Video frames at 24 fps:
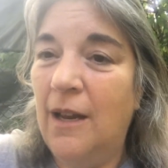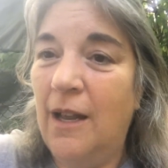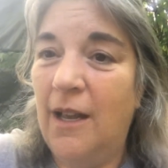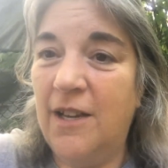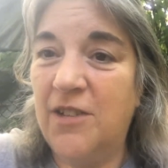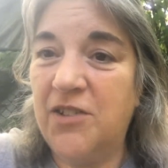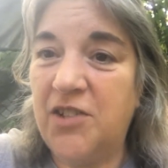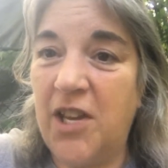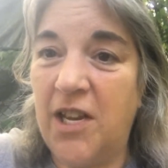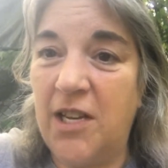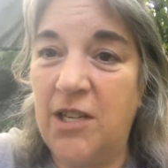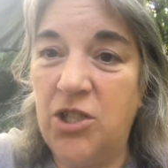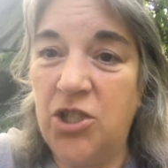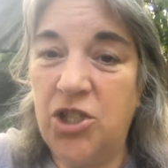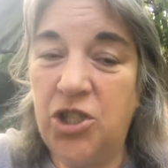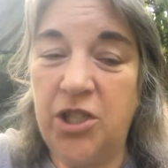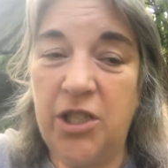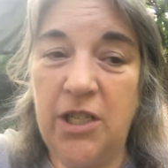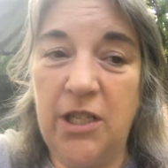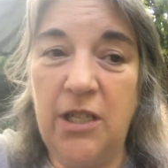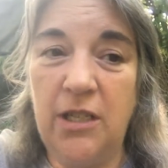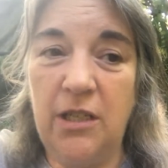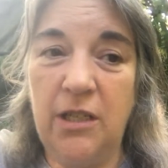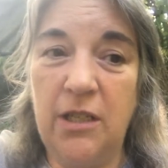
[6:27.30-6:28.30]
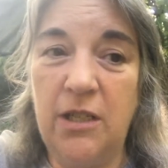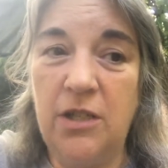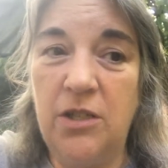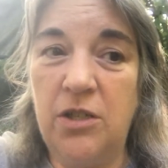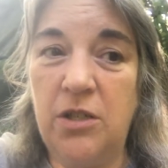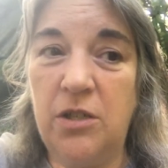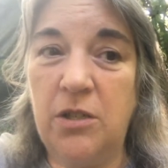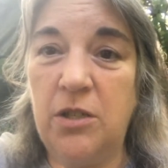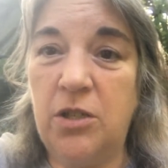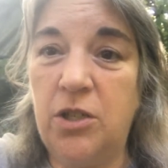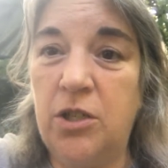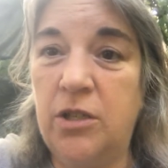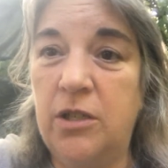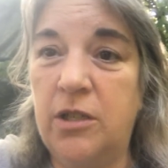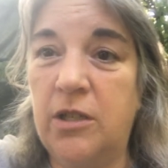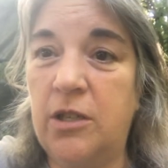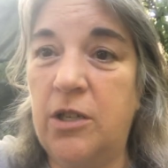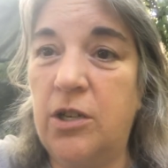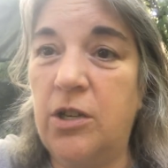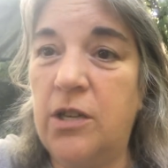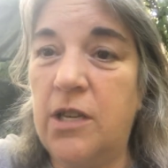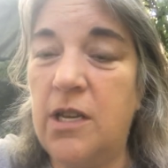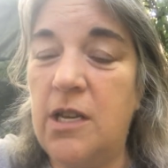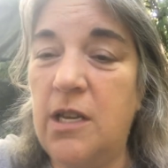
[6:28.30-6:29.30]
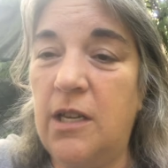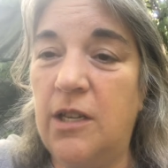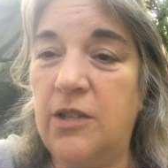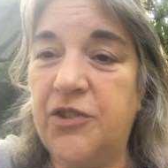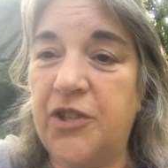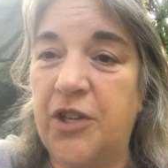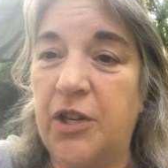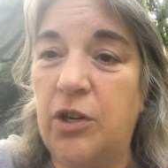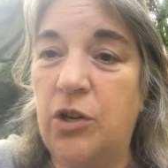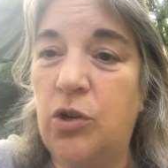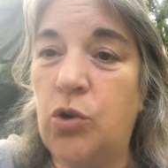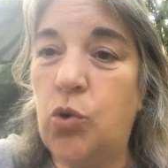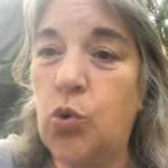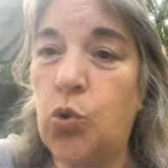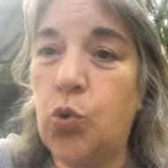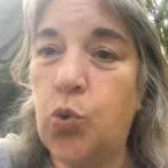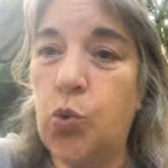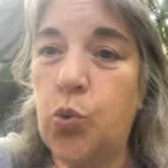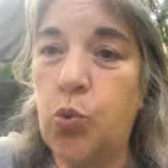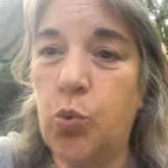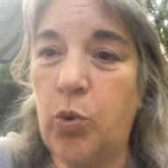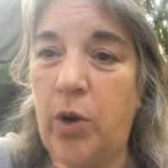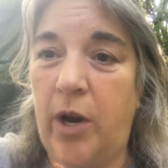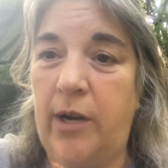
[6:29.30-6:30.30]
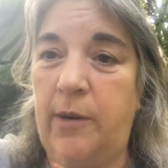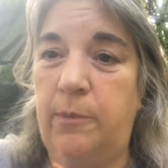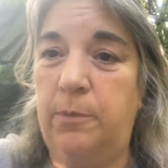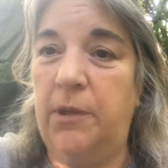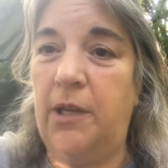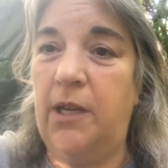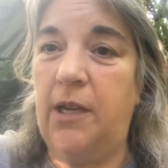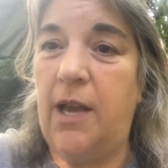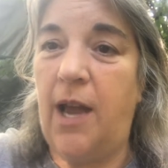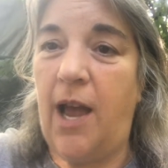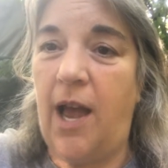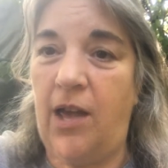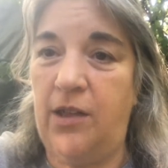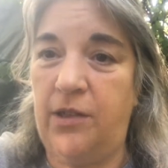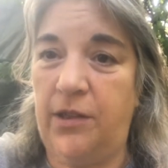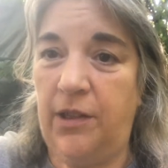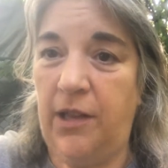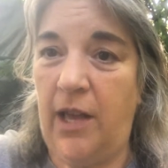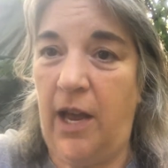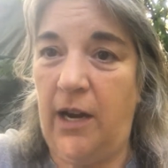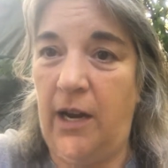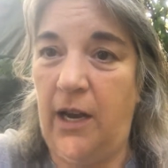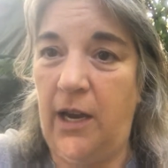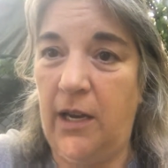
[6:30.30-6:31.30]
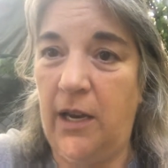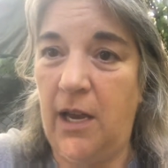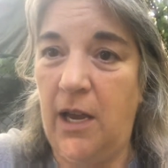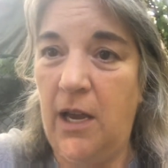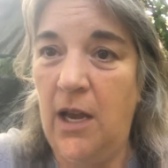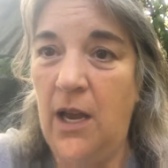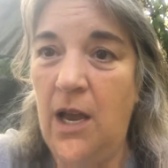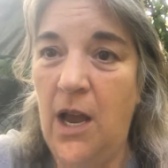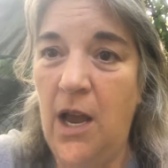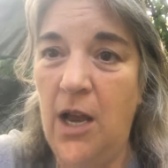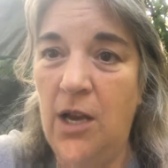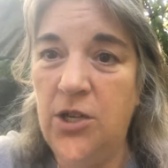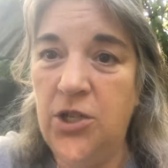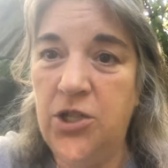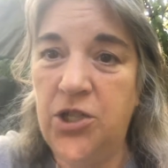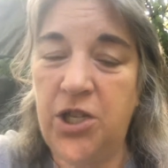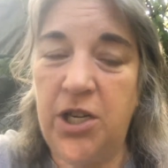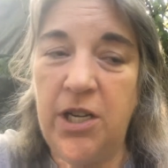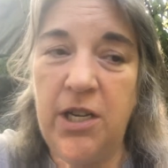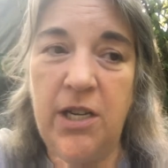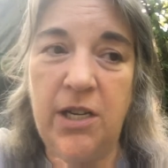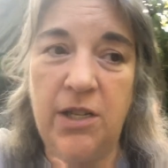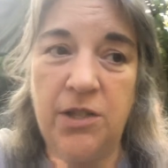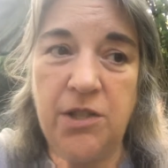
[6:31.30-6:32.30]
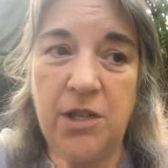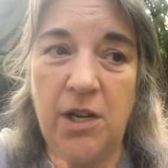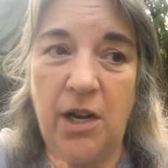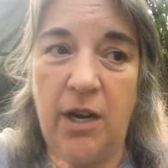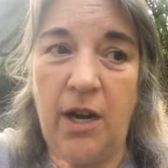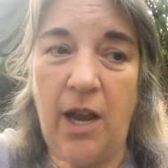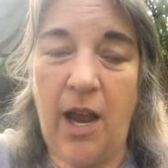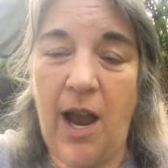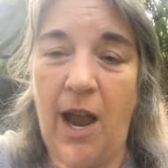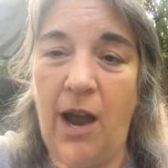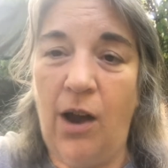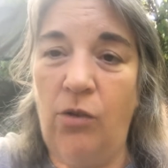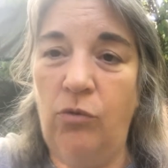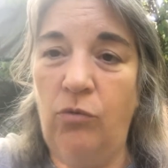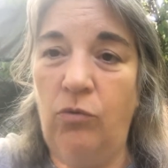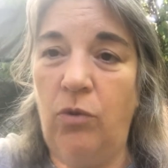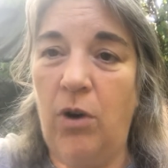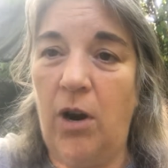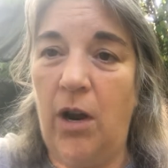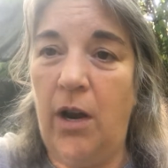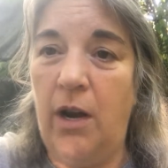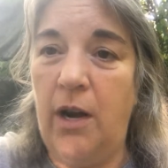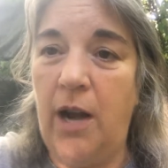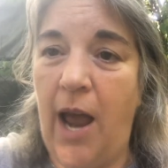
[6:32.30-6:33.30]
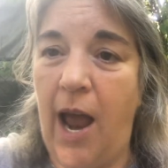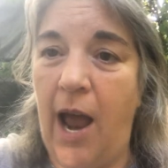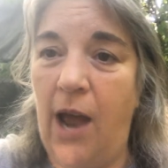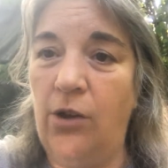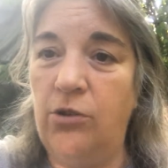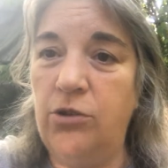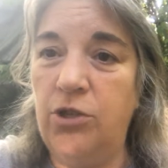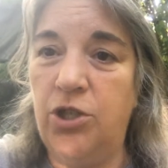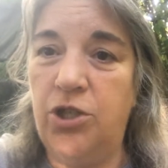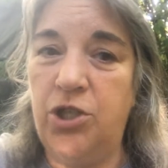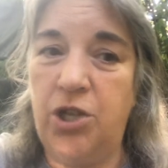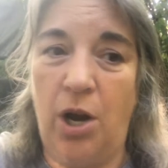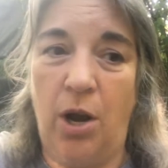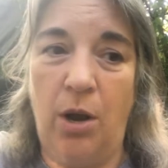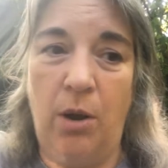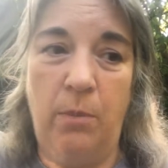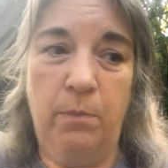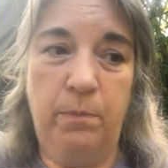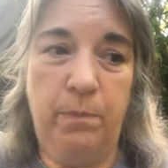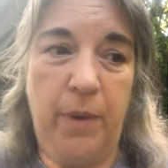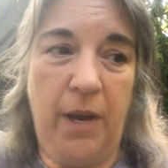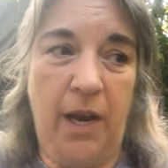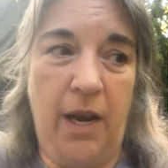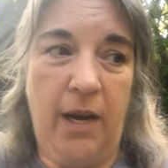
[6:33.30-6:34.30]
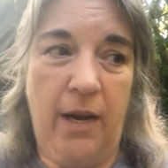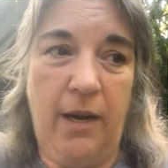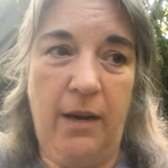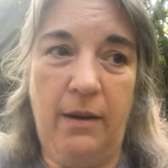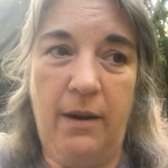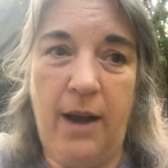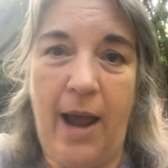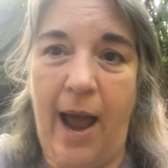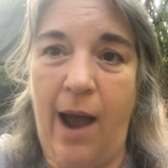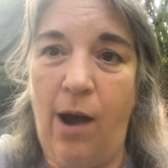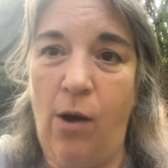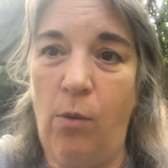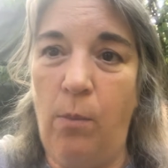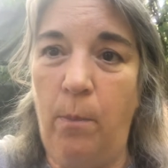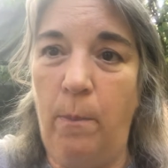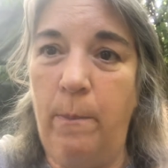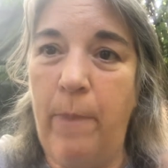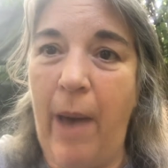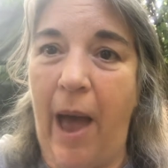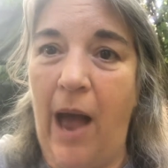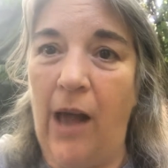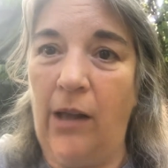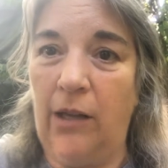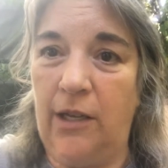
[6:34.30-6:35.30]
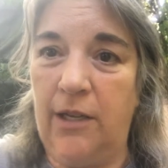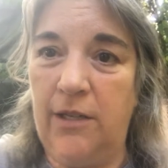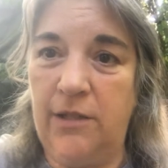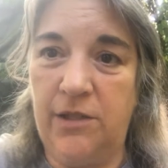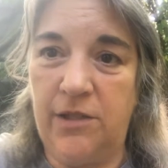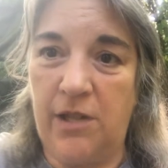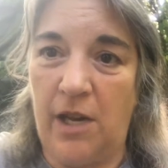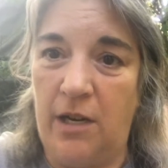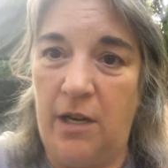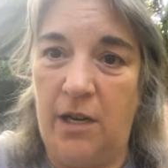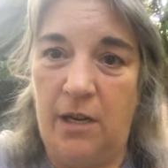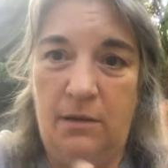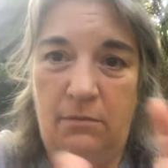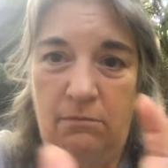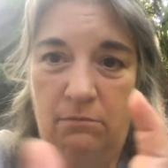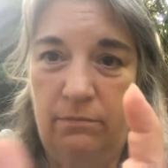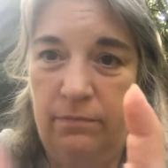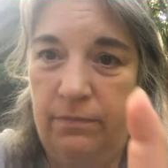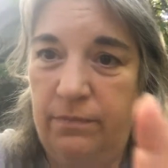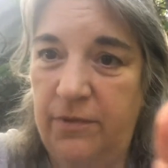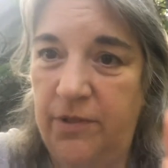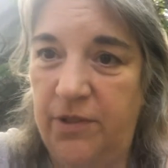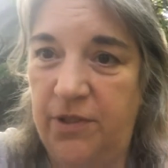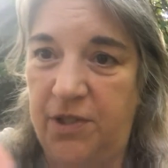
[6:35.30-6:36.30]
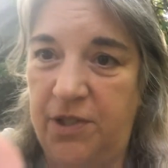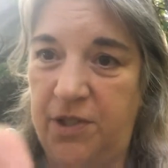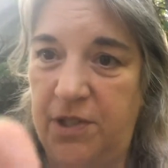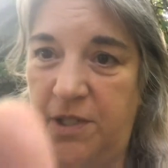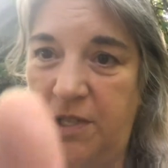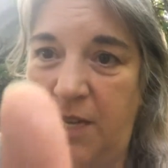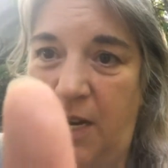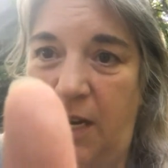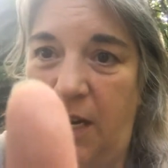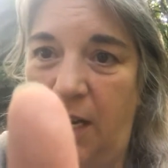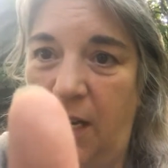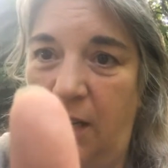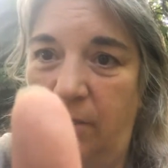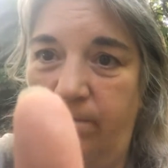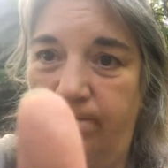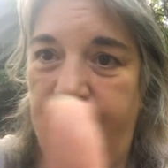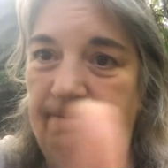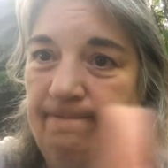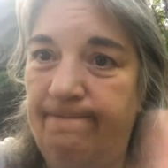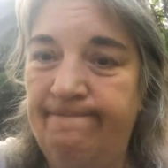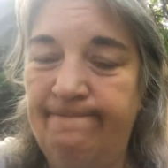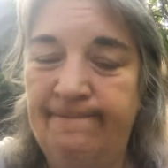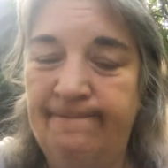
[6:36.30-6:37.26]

Like I said, Cookie is incredibly athletic. She is going to outrun, outjump, and outbalance on a skinny,